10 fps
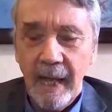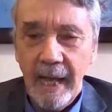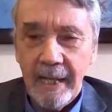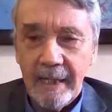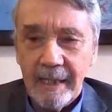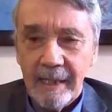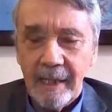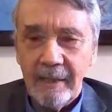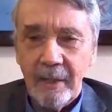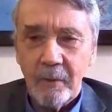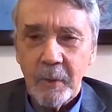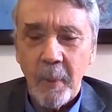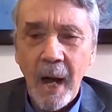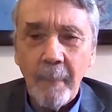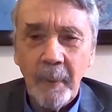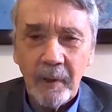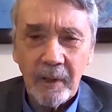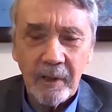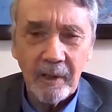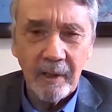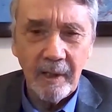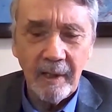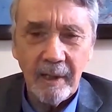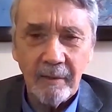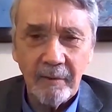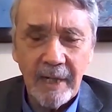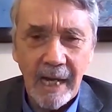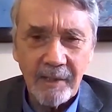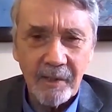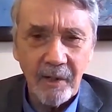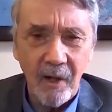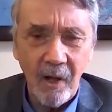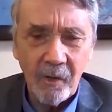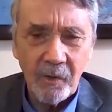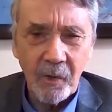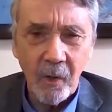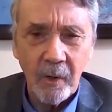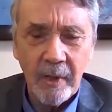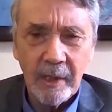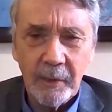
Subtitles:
And there was a popular reaction also.